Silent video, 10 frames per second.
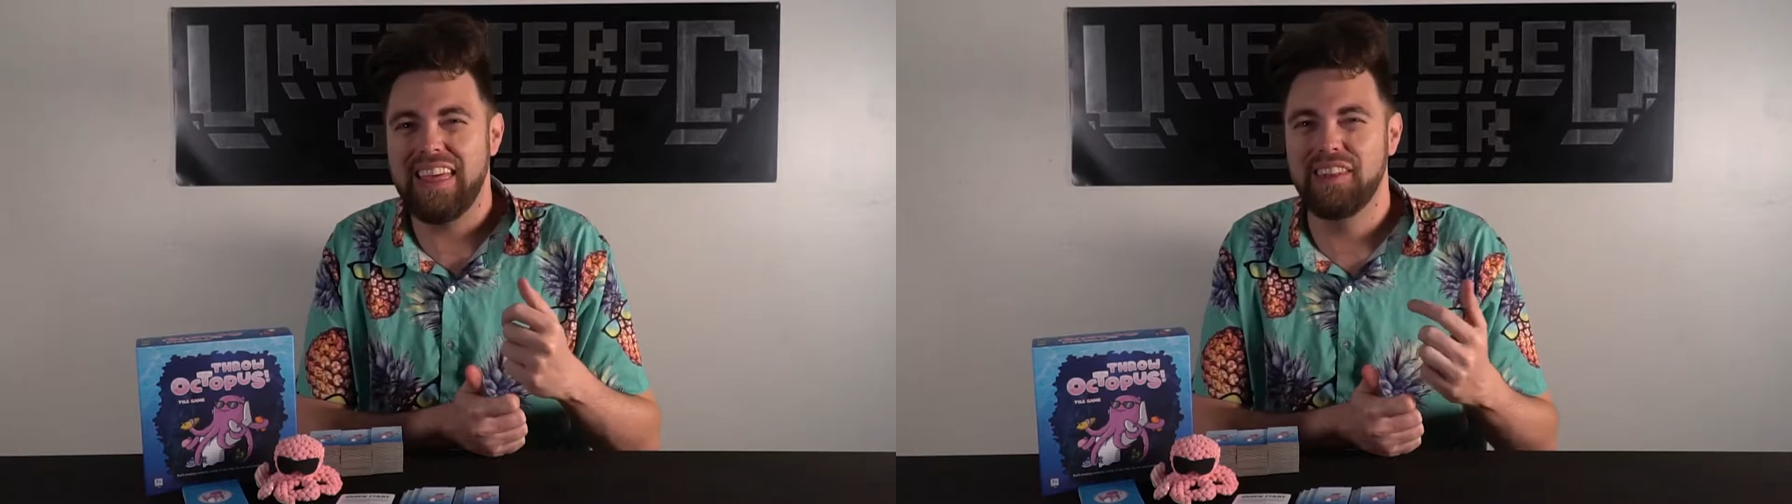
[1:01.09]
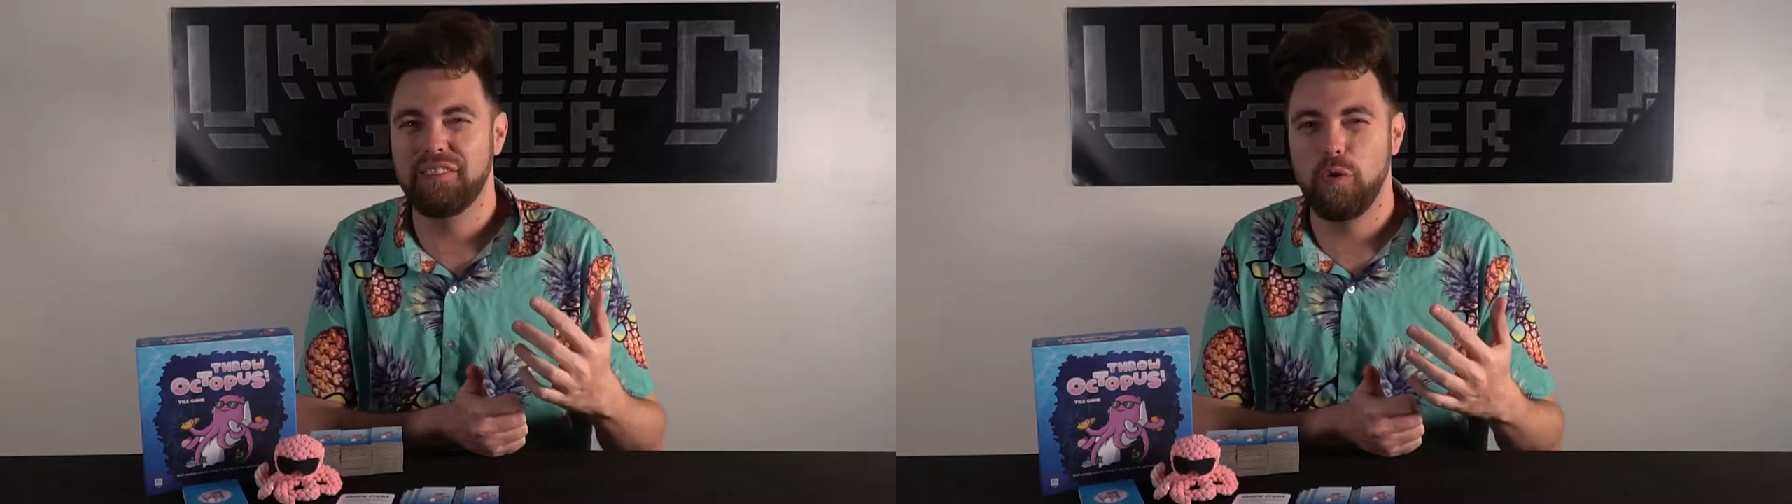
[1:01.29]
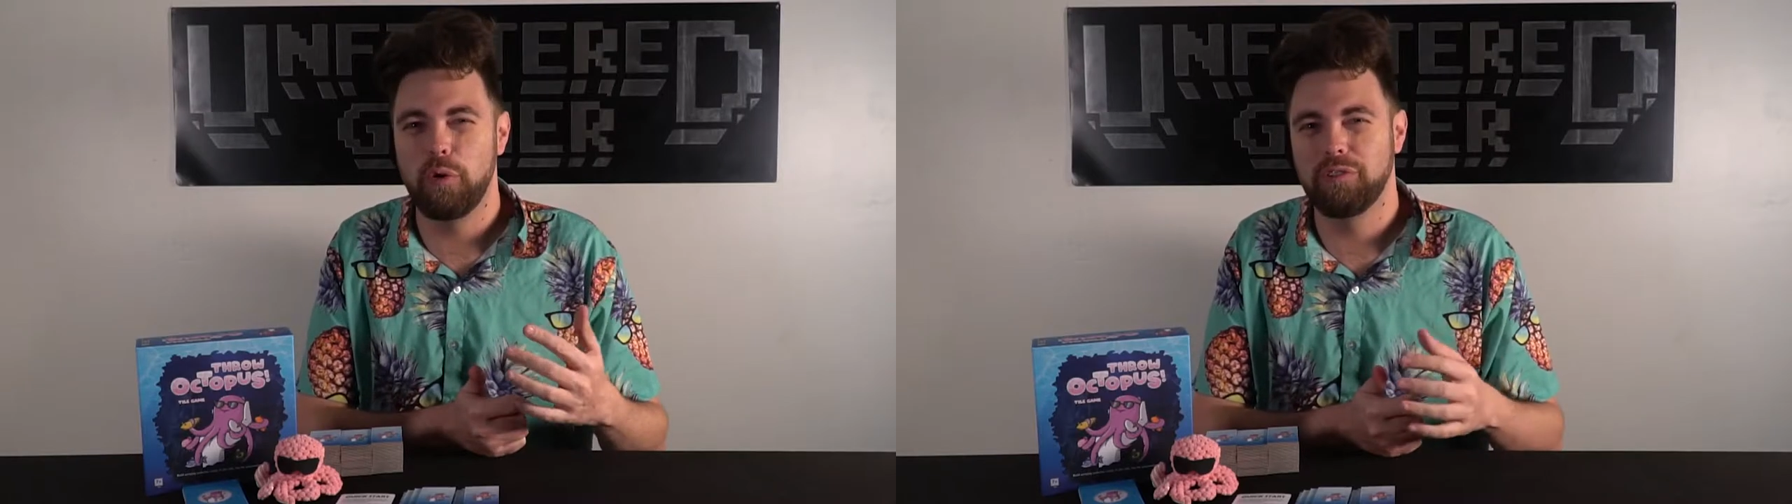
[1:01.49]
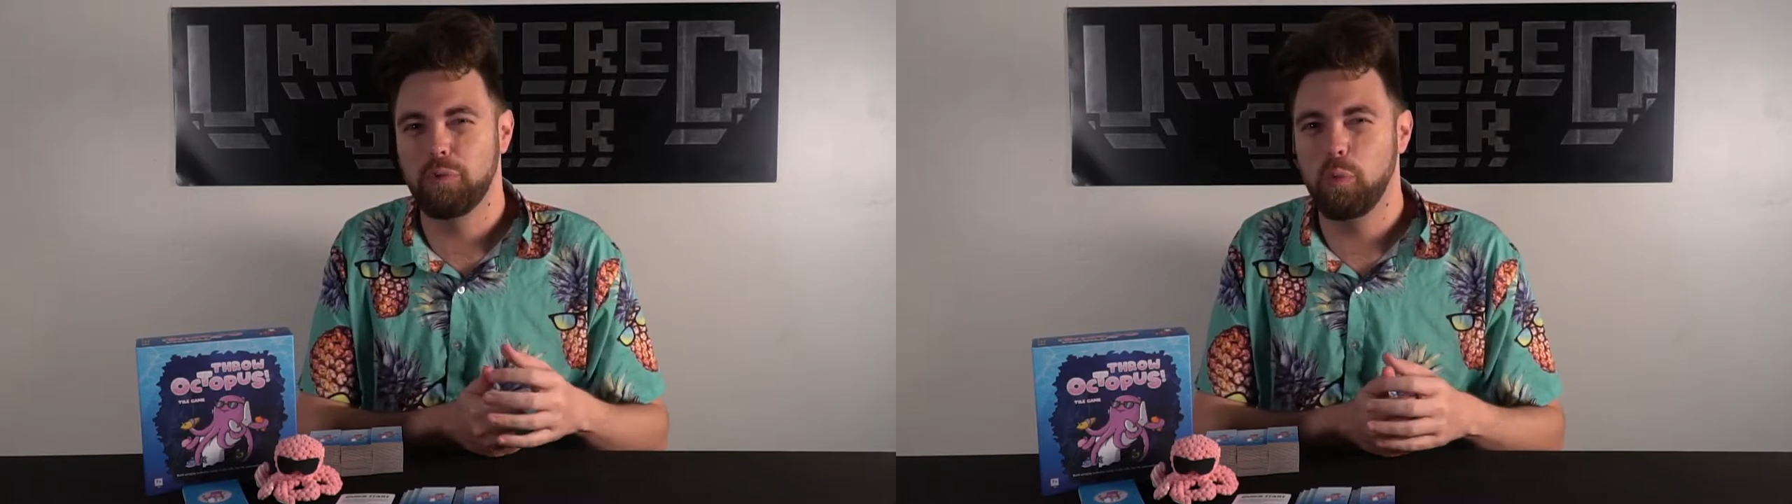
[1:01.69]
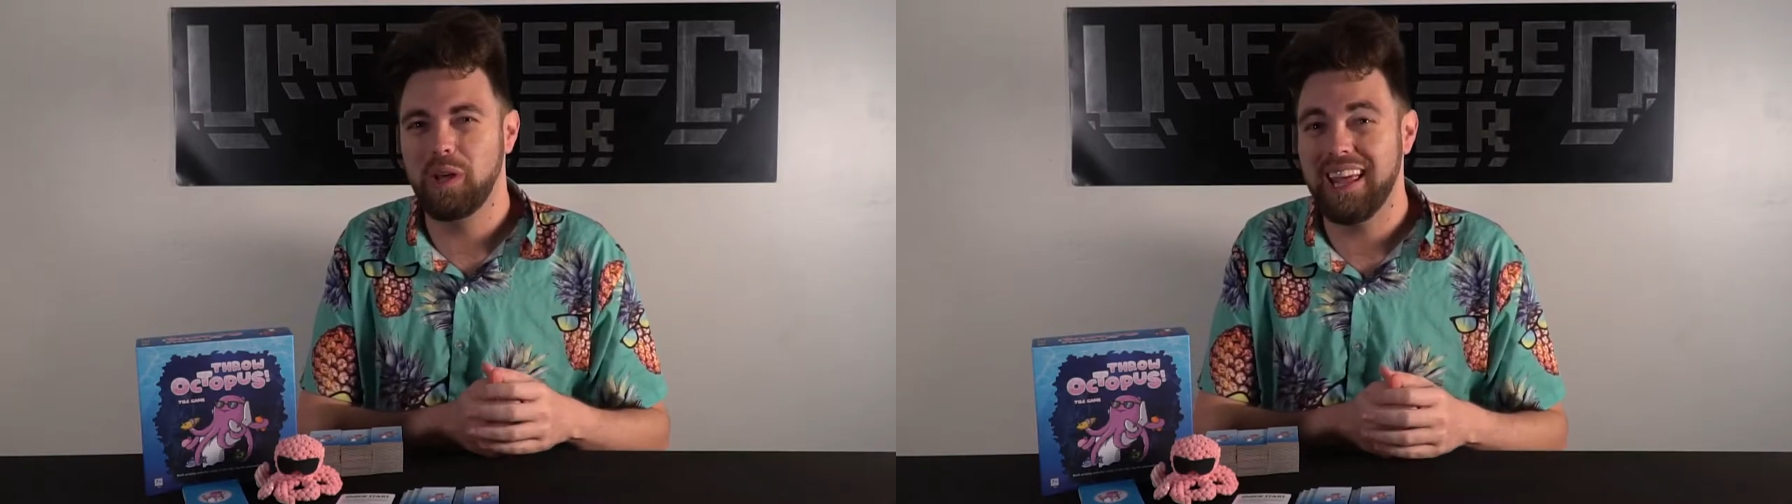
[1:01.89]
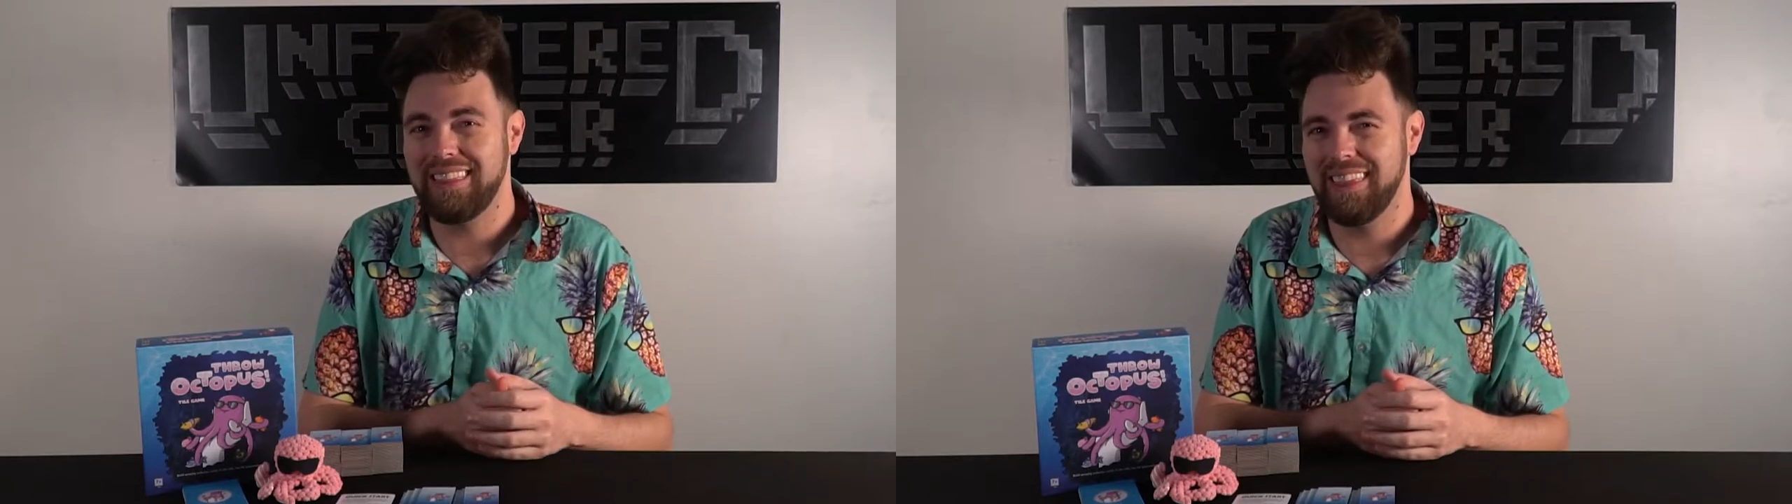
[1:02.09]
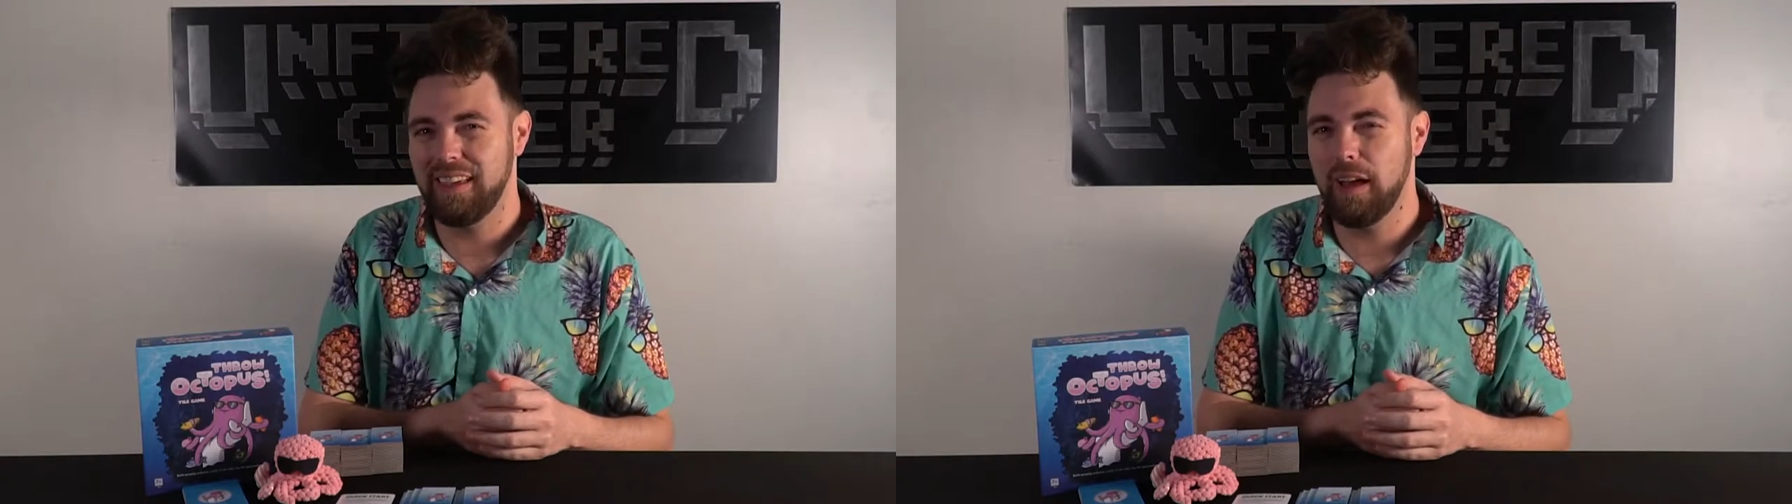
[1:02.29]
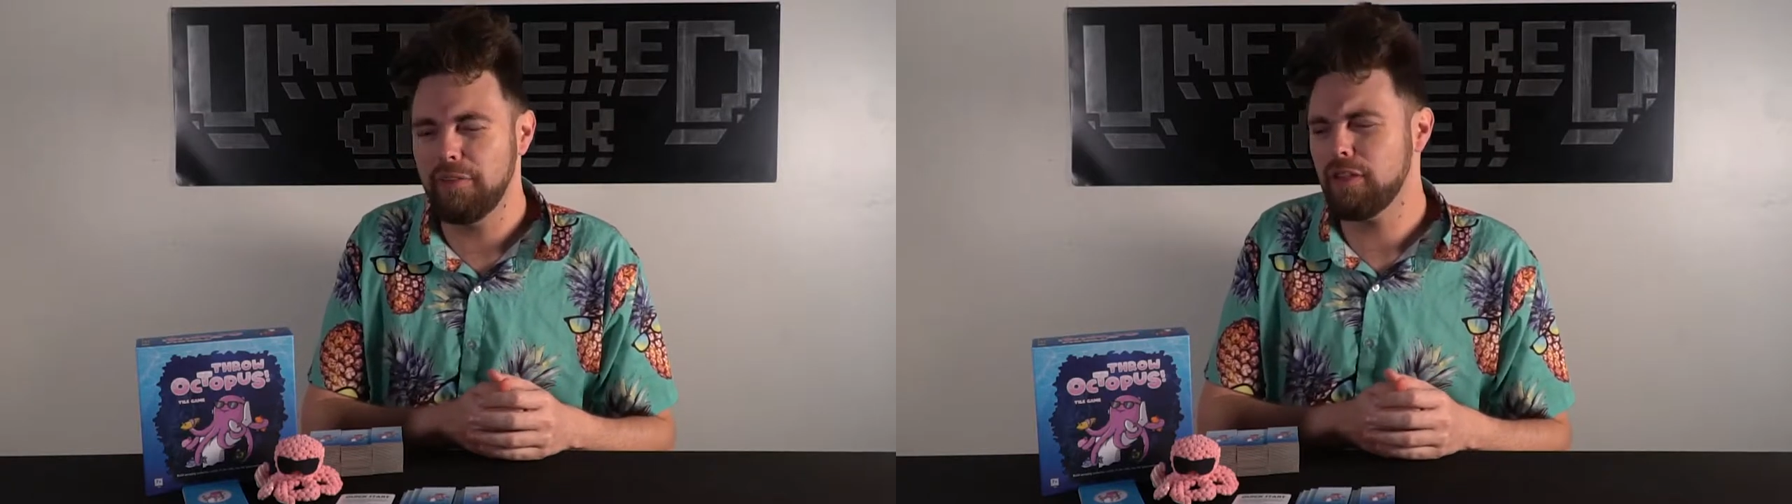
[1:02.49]
and then of course what I
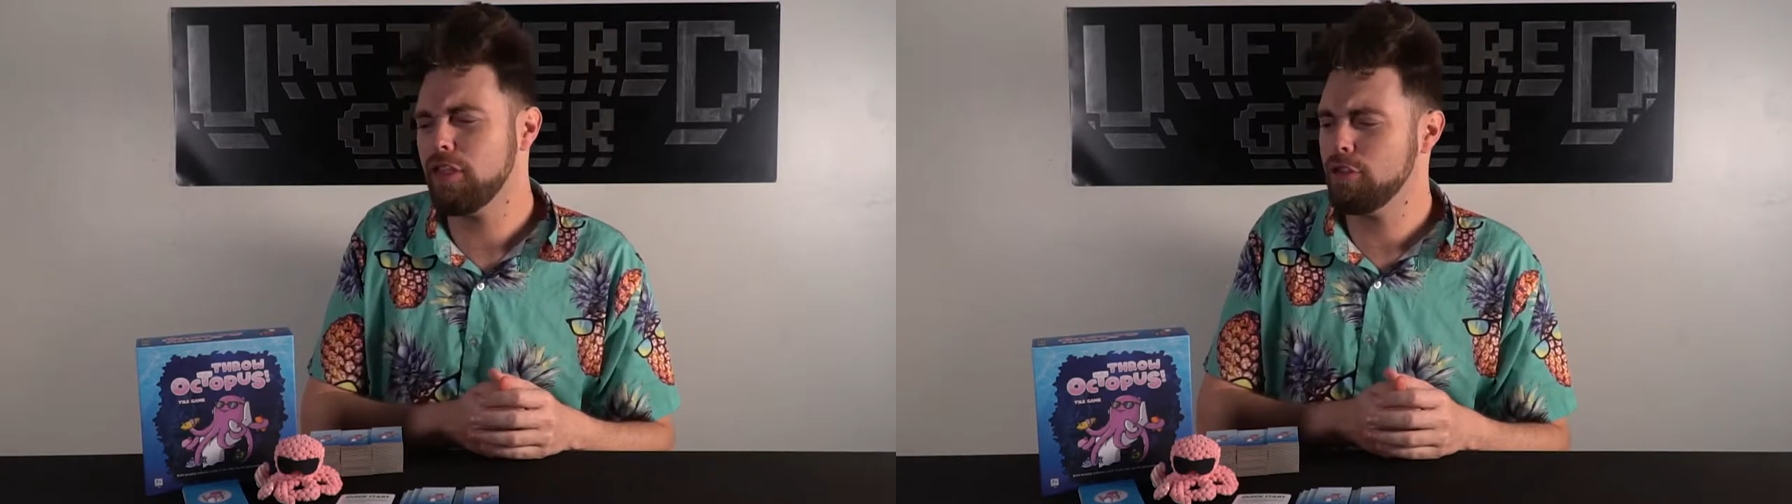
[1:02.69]
think of